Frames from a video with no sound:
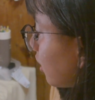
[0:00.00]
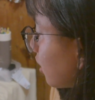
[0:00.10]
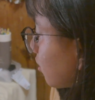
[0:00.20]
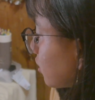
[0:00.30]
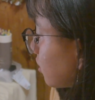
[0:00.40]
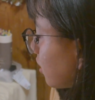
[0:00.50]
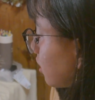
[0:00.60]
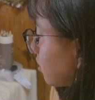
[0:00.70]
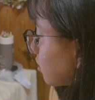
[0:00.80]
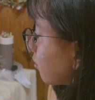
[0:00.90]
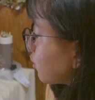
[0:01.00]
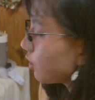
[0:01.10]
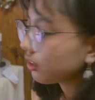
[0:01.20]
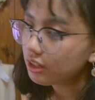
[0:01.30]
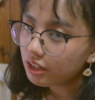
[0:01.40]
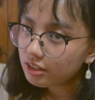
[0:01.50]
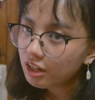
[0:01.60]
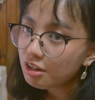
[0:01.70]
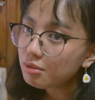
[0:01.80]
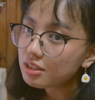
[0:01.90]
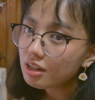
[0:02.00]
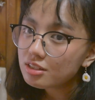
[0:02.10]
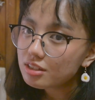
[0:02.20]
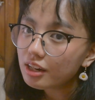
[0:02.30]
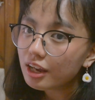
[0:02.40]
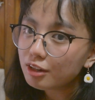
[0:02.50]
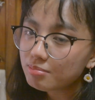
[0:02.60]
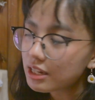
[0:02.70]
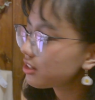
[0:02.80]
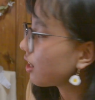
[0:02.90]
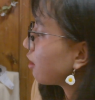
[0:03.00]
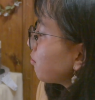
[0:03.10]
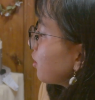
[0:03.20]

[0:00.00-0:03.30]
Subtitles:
it'll change during the daytime, the sunset, and bedtime.